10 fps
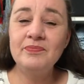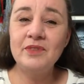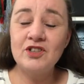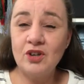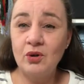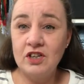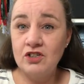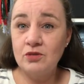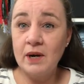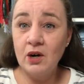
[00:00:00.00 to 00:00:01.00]
So this
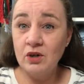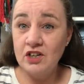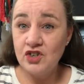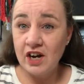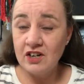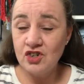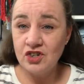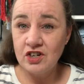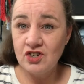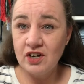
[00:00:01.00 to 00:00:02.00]
is my only challenge
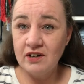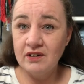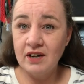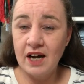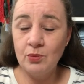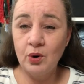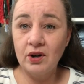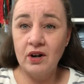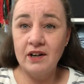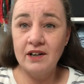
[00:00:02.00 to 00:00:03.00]
this year. I
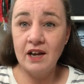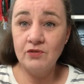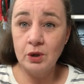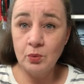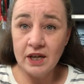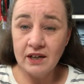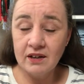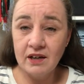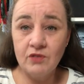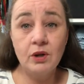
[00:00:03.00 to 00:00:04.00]
work on it every week,
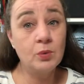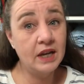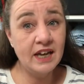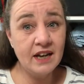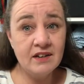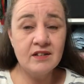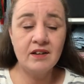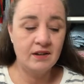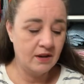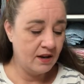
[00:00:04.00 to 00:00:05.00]
every weekend.
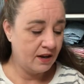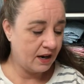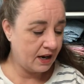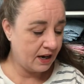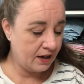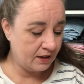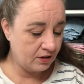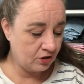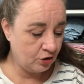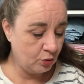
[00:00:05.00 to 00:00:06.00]
I
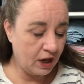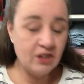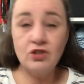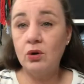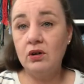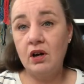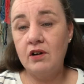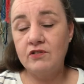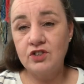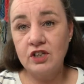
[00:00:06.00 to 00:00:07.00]
do a total
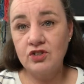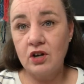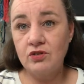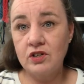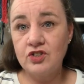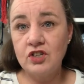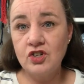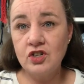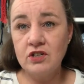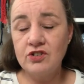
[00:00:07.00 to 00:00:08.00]
of 600
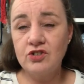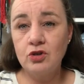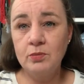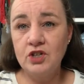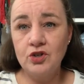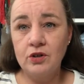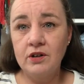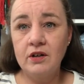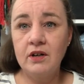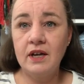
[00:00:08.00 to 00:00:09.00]
stitches to be
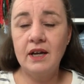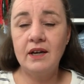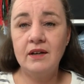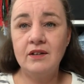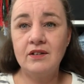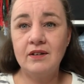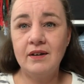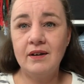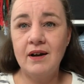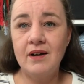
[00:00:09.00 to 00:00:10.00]
sure, and
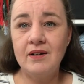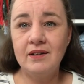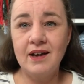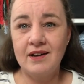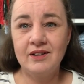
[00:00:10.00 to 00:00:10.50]
yeah,